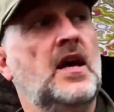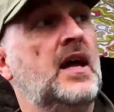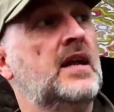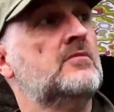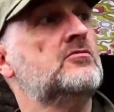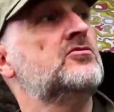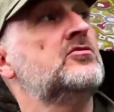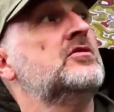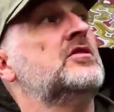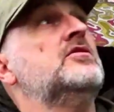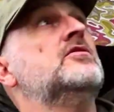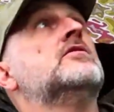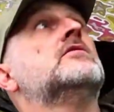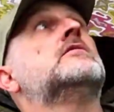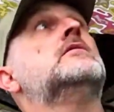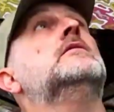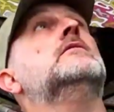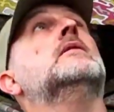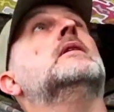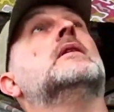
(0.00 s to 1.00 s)
I'm trying not
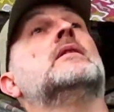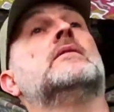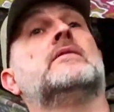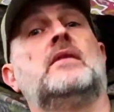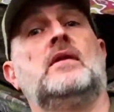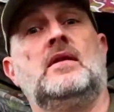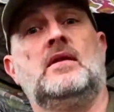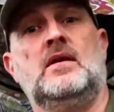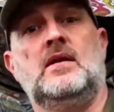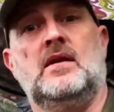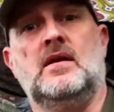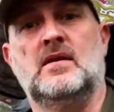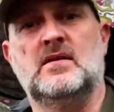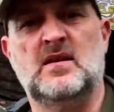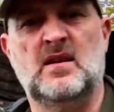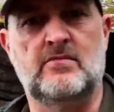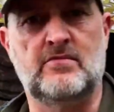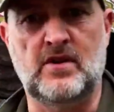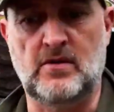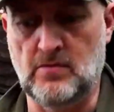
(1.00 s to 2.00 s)
to do it underneath here because
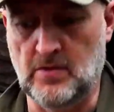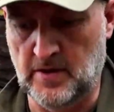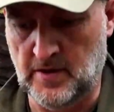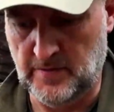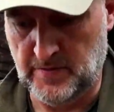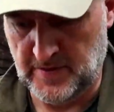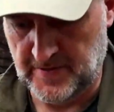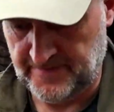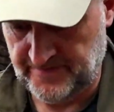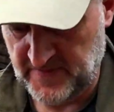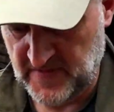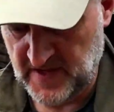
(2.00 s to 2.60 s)
I don't really want to, but